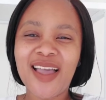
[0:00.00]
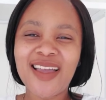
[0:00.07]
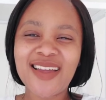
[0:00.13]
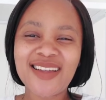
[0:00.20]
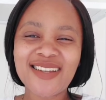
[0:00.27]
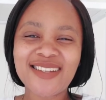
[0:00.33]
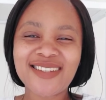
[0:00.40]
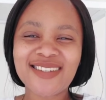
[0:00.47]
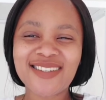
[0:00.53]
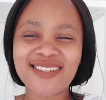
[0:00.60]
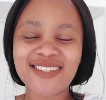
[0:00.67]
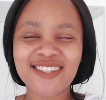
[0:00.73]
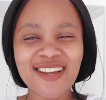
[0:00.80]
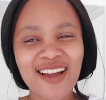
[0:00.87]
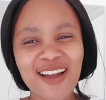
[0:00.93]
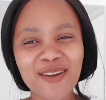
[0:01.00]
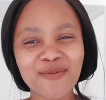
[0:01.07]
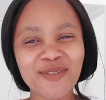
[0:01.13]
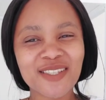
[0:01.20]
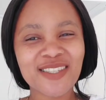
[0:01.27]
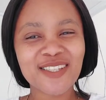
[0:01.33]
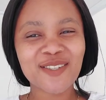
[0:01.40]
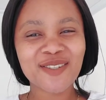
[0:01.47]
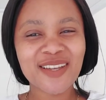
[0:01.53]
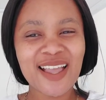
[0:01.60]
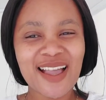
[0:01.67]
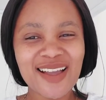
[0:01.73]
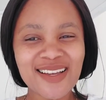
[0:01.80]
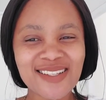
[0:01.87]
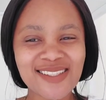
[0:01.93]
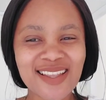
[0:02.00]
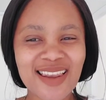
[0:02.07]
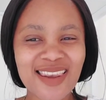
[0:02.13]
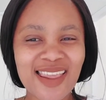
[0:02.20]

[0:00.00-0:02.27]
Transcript: And yeah, I will see you guys